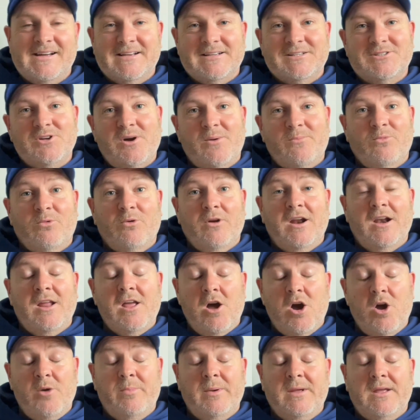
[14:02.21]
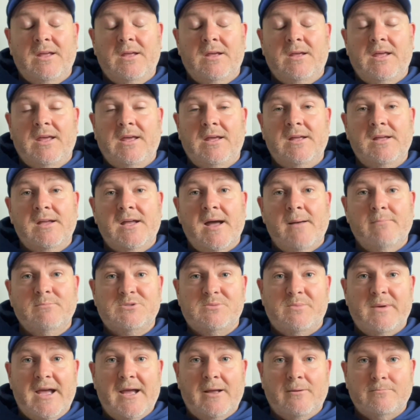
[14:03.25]
So I'm really hoping Egan comes
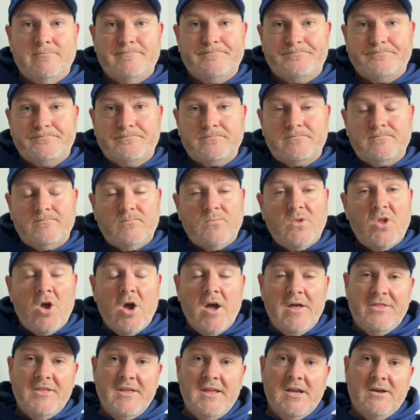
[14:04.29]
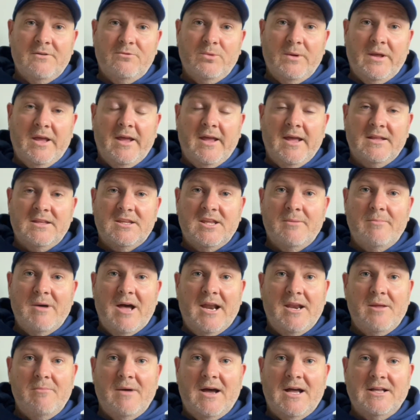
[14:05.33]
back. I think if we could get
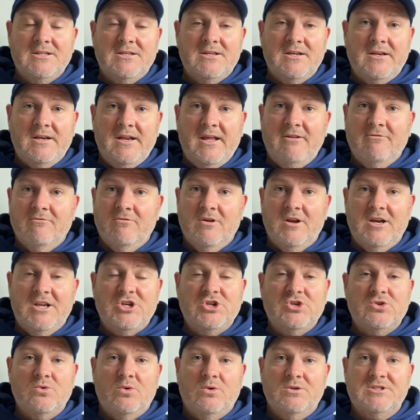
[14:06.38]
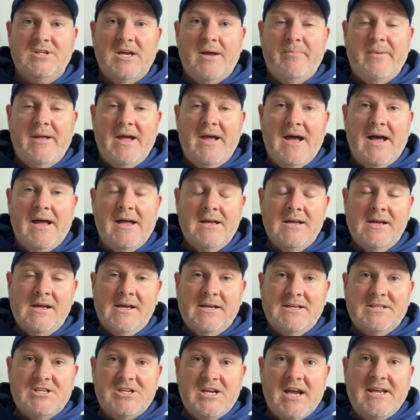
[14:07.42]
Tamati Martin in, he really shores up our
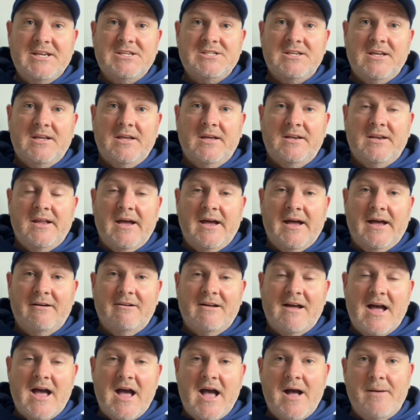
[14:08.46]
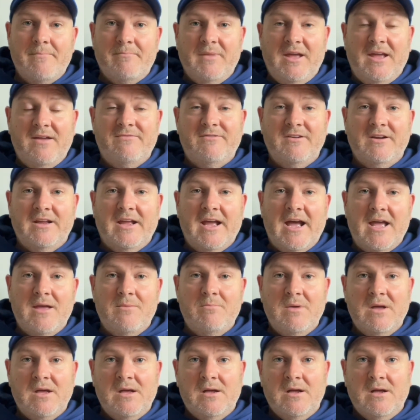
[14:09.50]
chasing and our effort game.